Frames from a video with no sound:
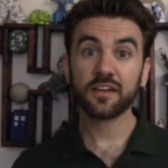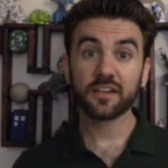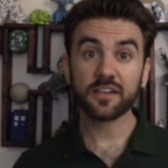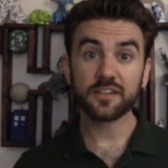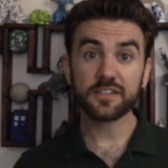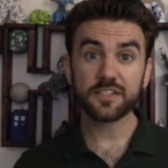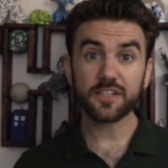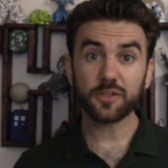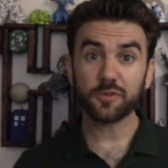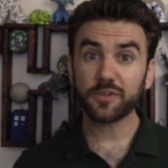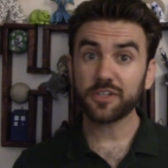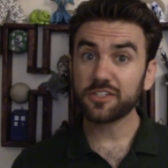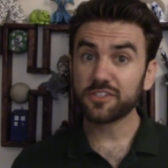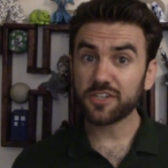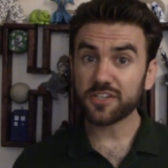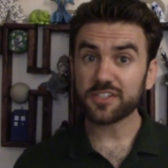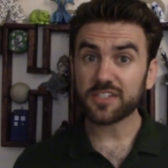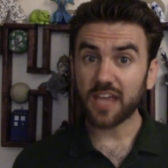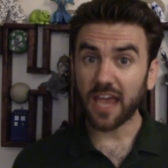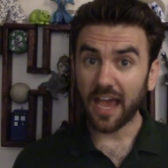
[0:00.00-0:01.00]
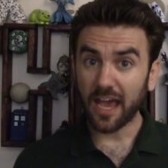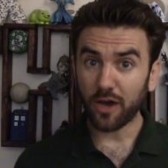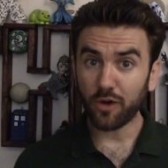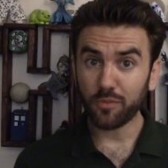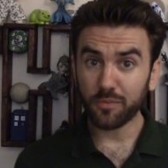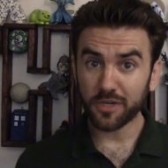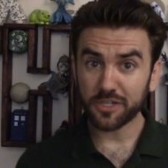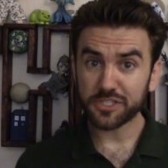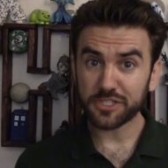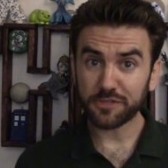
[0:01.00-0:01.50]
Considering just how
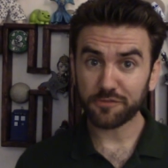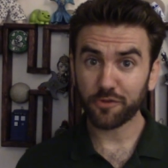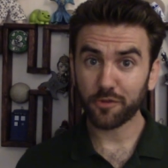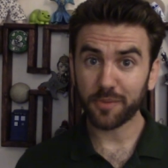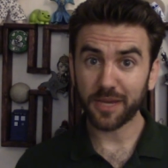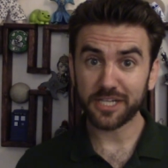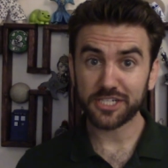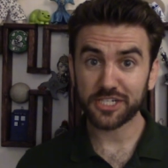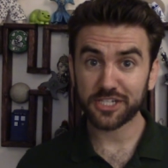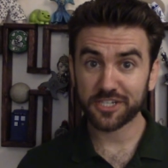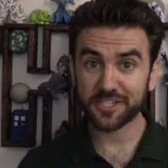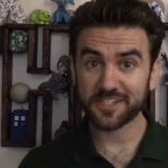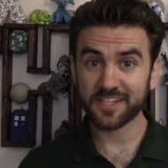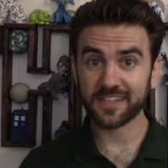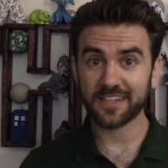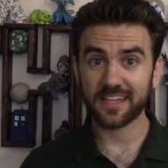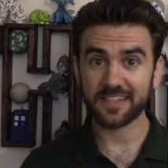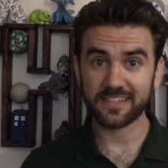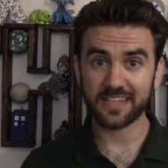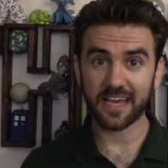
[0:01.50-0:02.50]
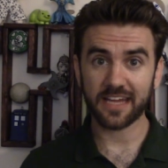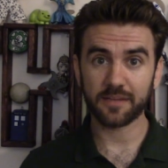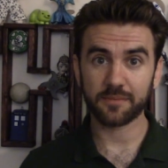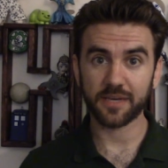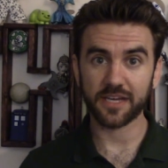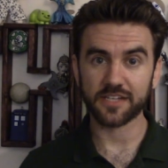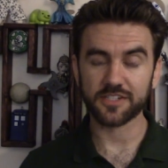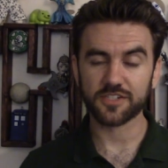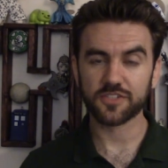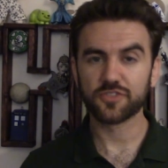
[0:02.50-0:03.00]
much information is in that
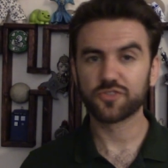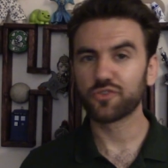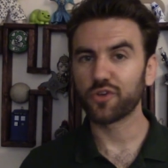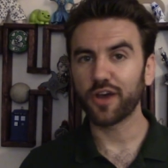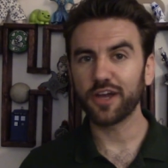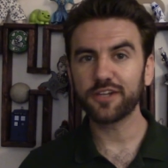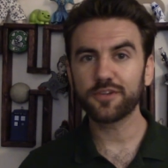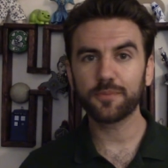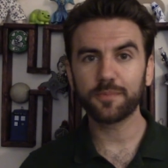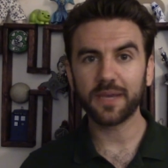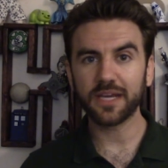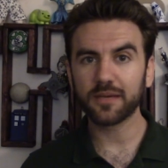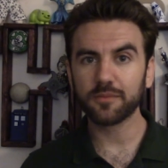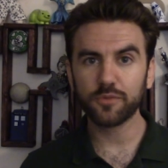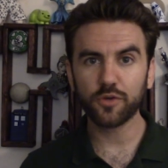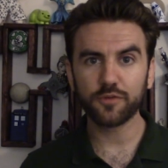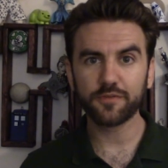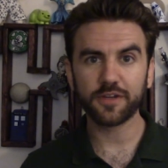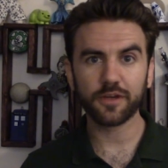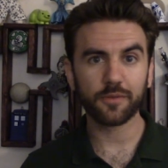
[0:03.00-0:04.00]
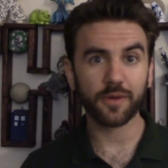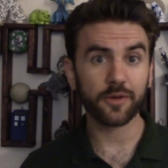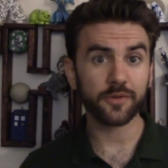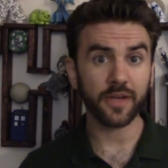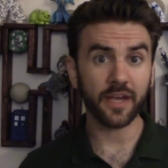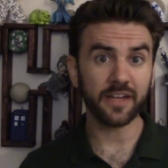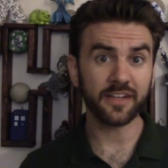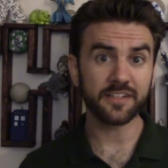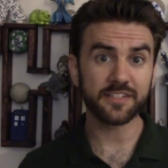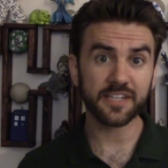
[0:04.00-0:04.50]
database, trying to make a movie around
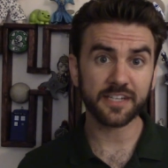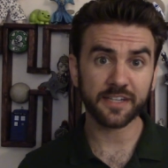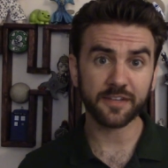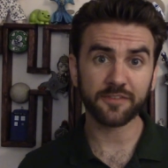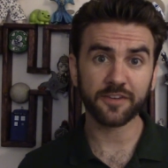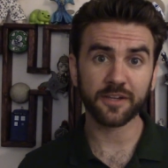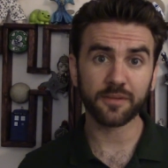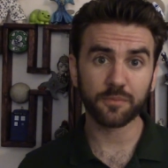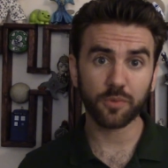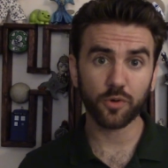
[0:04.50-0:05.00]
any significant